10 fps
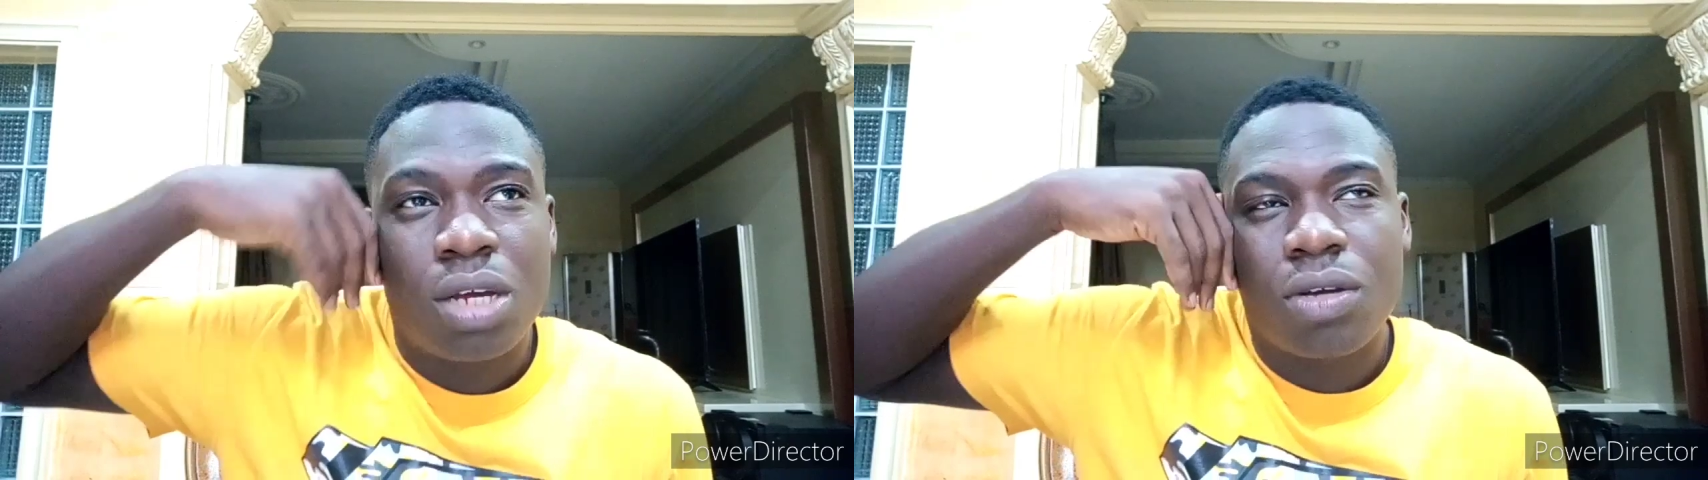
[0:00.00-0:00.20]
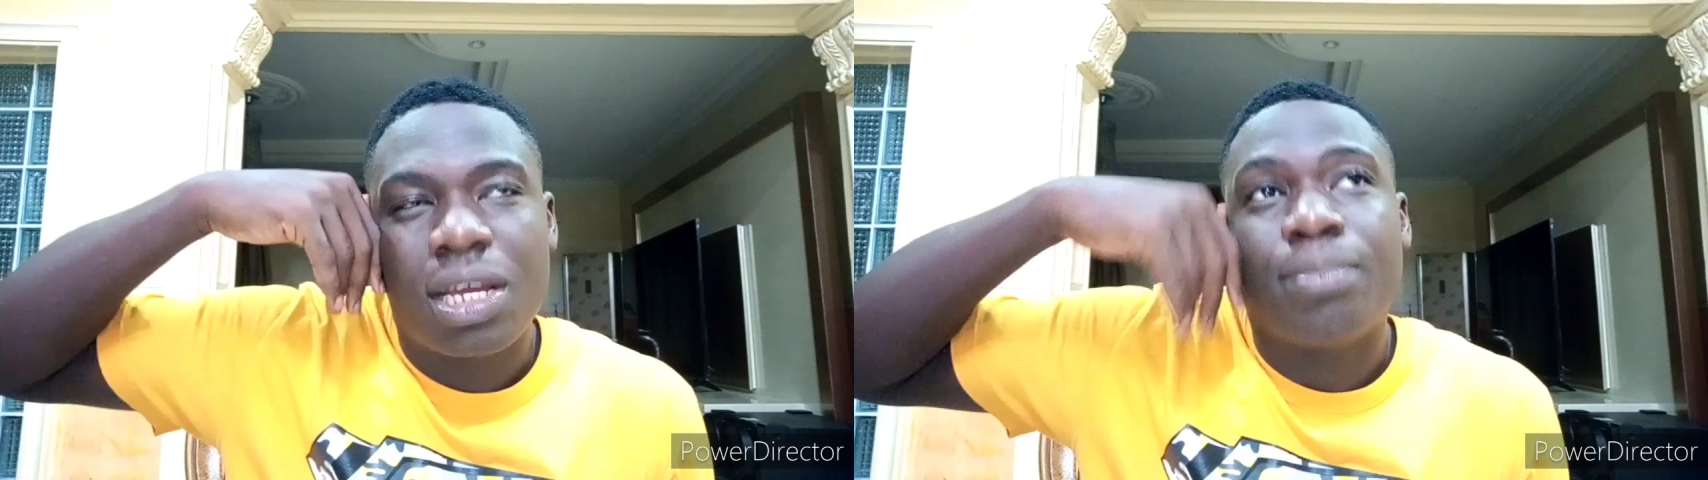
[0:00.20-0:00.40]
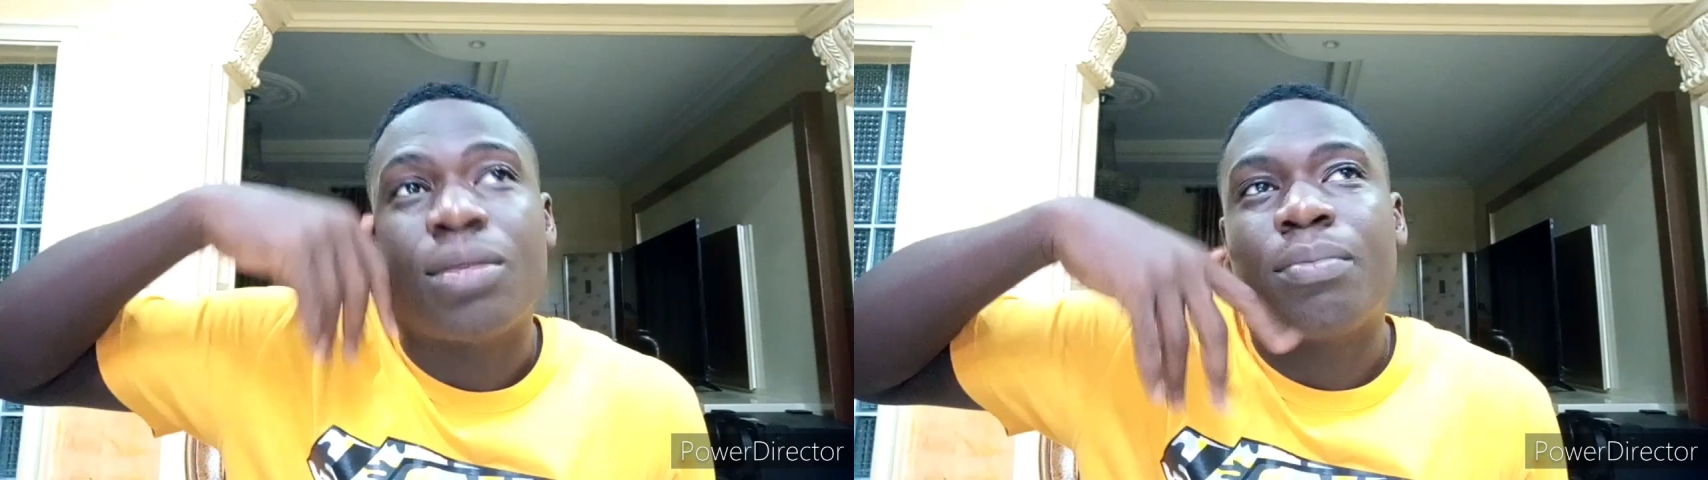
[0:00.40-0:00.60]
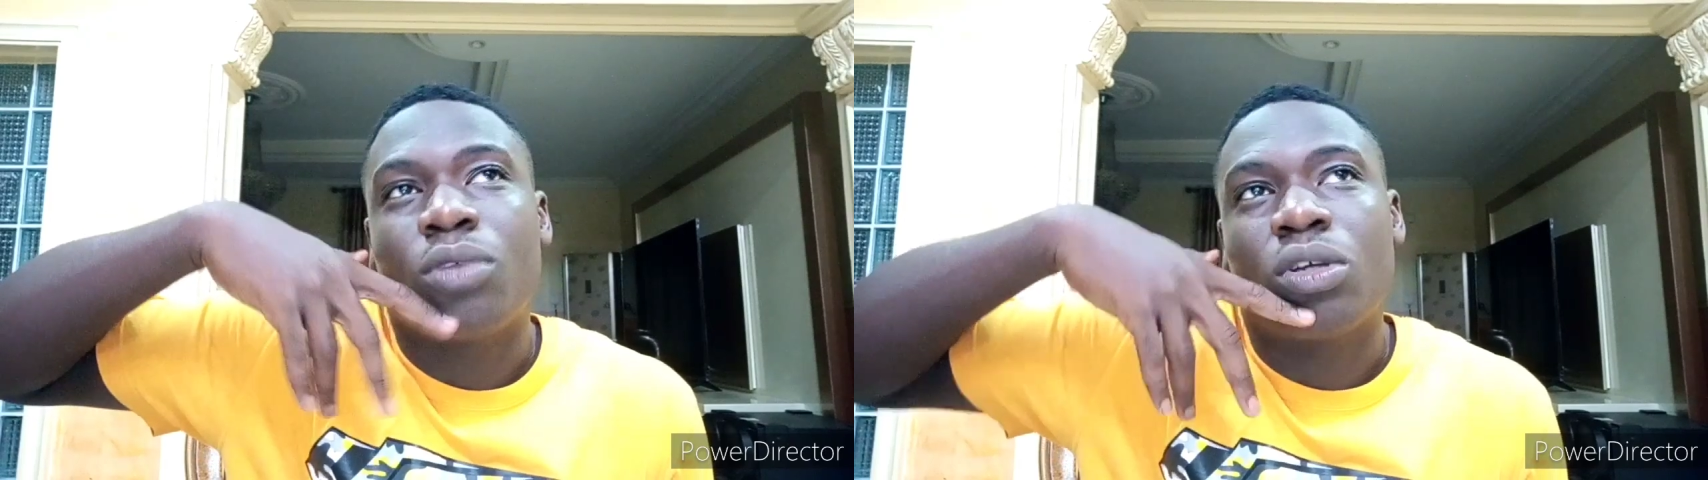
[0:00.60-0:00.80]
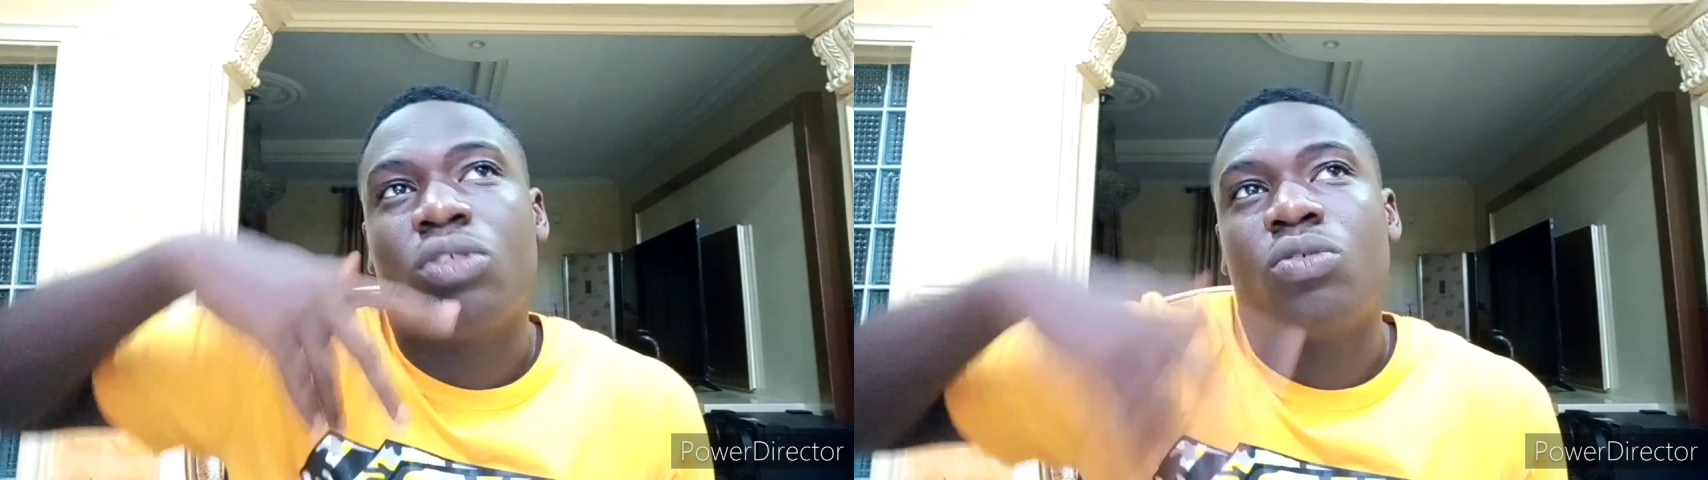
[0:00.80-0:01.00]
okay, I'm, I'm
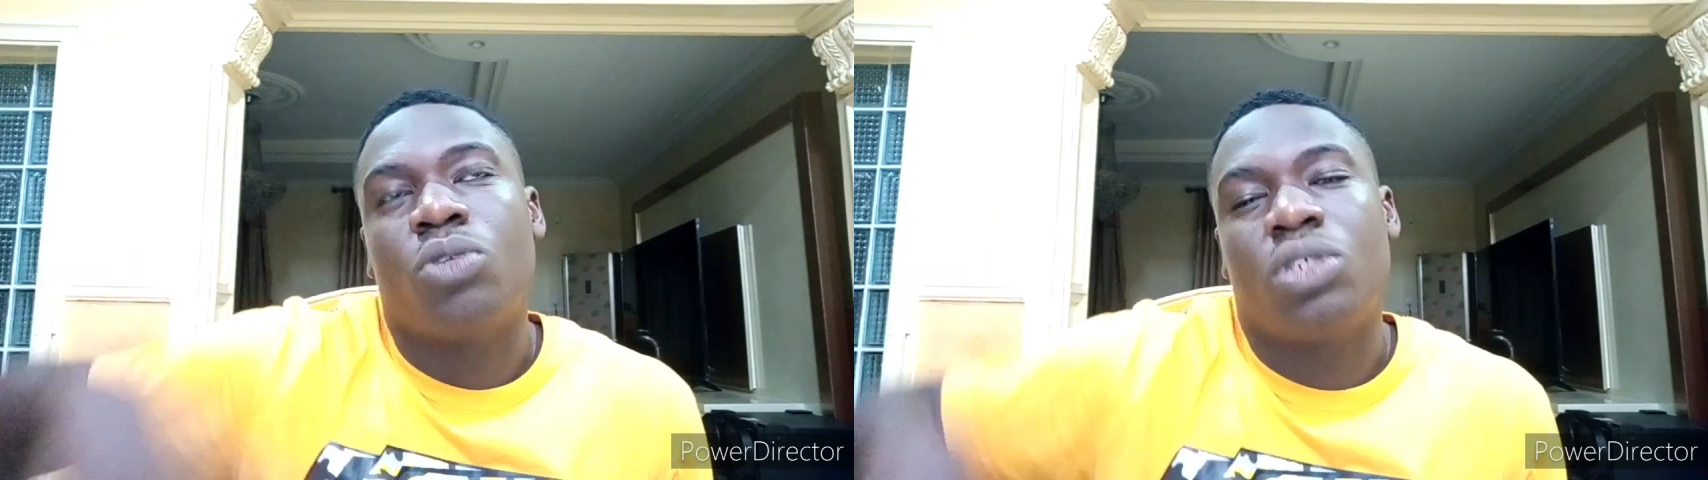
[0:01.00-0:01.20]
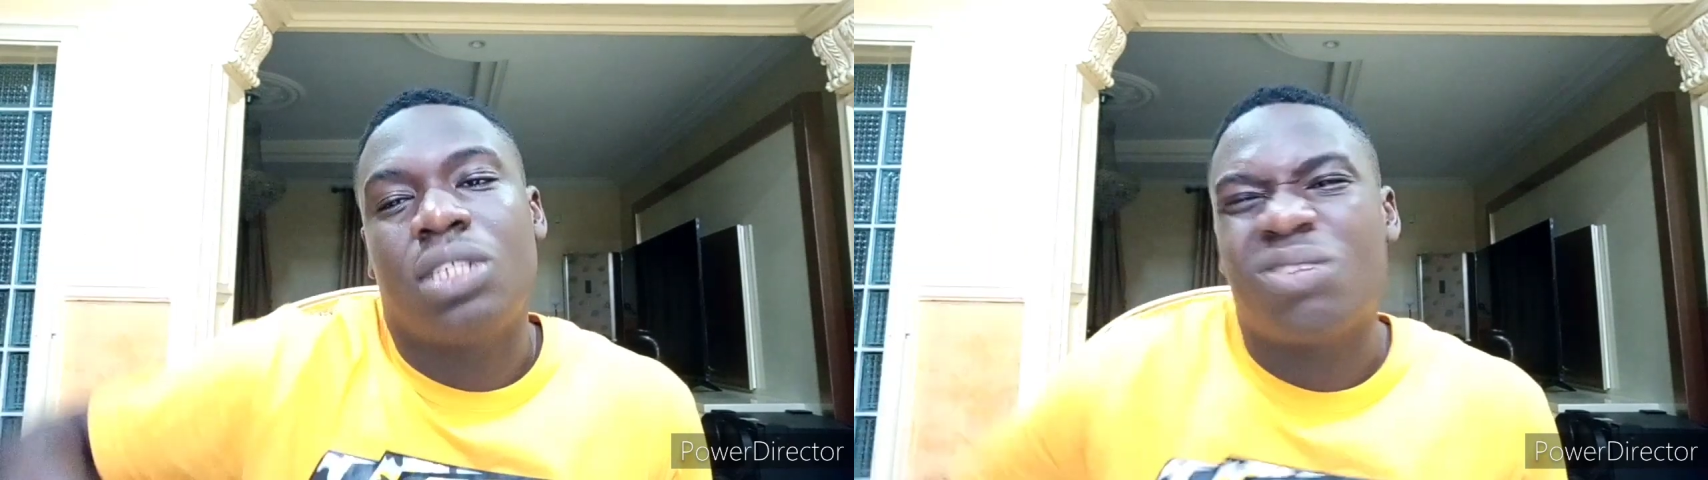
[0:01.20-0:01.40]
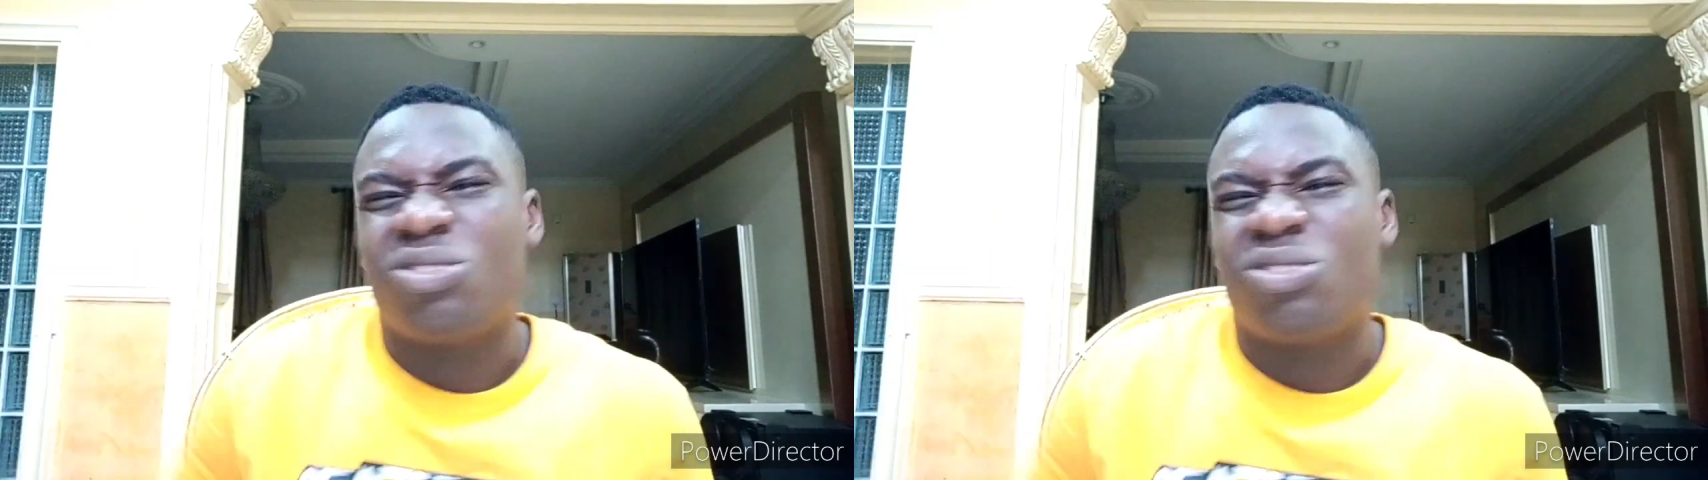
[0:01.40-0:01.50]
talking too much now.